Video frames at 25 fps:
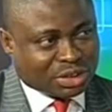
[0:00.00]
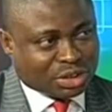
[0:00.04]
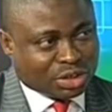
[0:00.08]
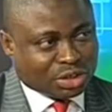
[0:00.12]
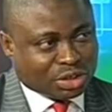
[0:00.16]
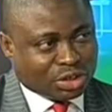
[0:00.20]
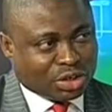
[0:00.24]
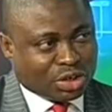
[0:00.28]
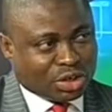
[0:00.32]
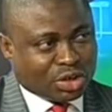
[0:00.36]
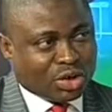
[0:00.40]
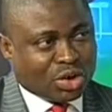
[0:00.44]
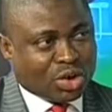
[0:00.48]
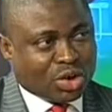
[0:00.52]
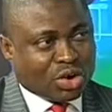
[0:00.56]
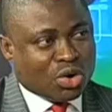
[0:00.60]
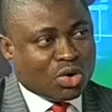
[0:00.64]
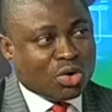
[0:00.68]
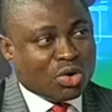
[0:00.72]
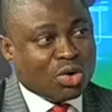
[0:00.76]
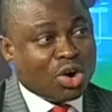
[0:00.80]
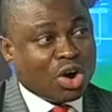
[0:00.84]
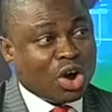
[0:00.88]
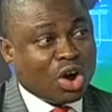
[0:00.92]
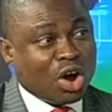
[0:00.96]
who
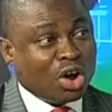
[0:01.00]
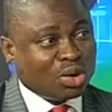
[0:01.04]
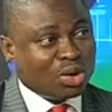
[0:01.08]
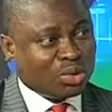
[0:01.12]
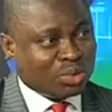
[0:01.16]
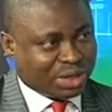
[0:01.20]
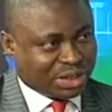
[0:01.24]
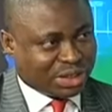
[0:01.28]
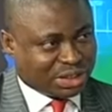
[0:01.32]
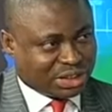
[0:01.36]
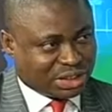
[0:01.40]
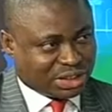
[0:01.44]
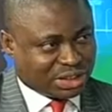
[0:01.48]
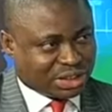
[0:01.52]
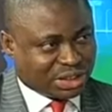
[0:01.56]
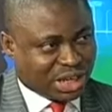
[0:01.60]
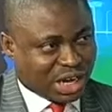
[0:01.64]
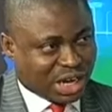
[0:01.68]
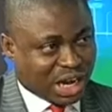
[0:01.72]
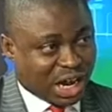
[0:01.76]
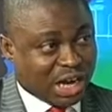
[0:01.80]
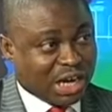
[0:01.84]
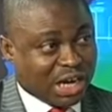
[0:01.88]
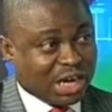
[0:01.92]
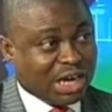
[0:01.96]
always
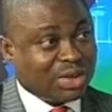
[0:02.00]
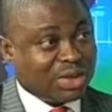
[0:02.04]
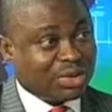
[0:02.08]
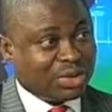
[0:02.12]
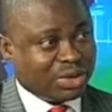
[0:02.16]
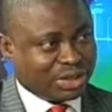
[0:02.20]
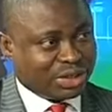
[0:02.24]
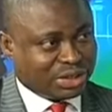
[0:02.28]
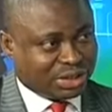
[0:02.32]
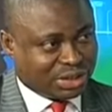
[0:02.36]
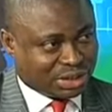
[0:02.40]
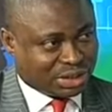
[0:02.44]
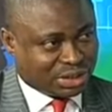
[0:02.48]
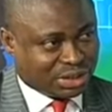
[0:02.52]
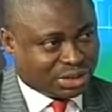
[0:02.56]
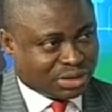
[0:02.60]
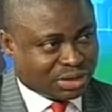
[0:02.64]
are liquid,